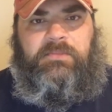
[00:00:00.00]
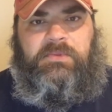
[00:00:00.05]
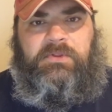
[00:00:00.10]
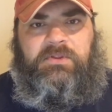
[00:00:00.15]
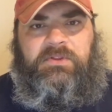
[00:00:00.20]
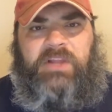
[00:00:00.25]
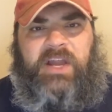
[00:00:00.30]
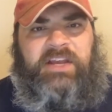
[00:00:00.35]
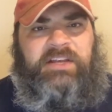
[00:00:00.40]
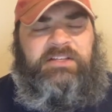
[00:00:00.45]

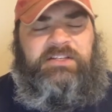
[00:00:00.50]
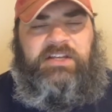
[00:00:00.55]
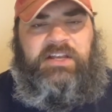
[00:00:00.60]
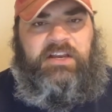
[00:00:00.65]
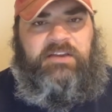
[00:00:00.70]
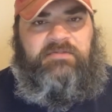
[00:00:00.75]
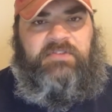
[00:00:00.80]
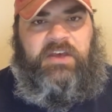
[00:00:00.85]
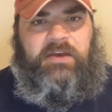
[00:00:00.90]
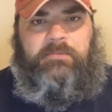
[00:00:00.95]
19
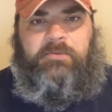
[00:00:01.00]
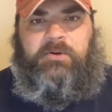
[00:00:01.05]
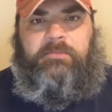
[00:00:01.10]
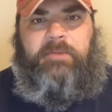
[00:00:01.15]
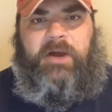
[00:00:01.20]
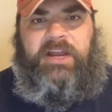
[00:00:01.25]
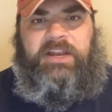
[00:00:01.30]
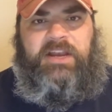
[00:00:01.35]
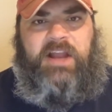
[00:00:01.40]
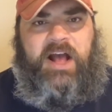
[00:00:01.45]
of them are
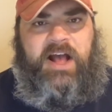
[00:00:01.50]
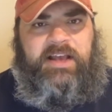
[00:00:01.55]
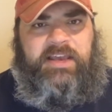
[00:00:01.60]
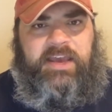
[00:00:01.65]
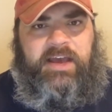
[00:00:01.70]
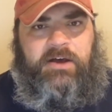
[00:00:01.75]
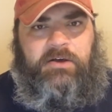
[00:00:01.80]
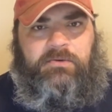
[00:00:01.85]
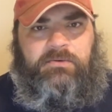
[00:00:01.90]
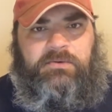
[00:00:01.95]
by
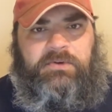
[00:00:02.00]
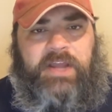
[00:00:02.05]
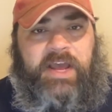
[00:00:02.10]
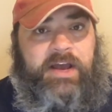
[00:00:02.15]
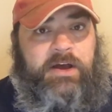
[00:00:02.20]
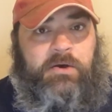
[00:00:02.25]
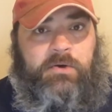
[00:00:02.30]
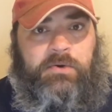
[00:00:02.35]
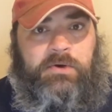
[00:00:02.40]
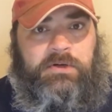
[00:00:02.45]
knockout
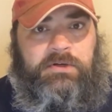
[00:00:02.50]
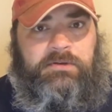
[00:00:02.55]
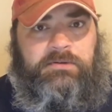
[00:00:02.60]
now.